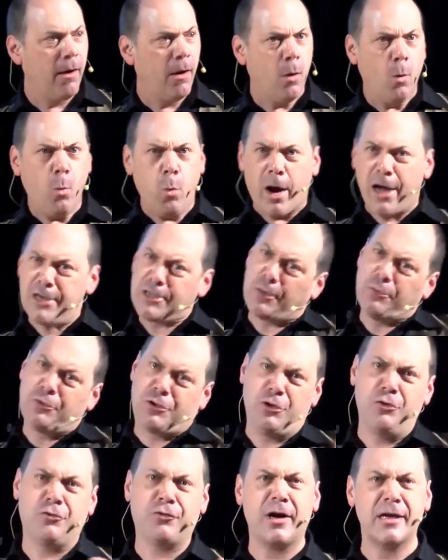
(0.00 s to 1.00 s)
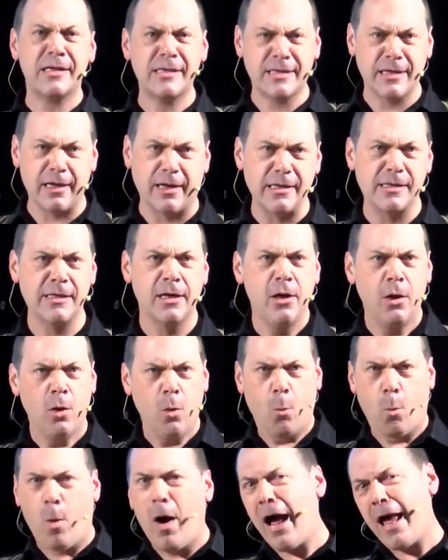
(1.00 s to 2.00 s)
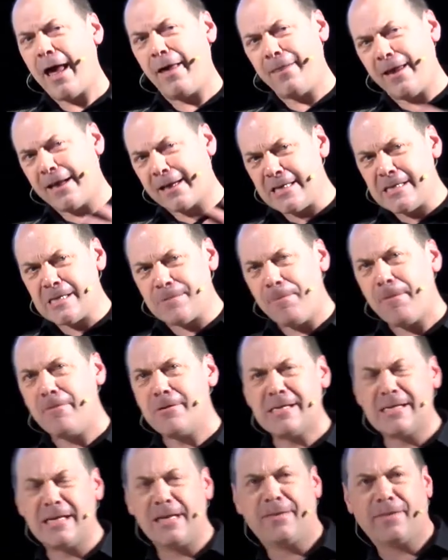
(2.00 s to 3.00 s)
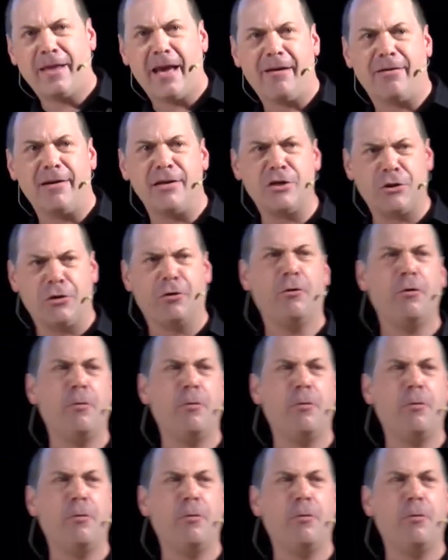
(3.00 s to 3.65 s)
Why don't you trust us? Why are there conspiracy theories? You're all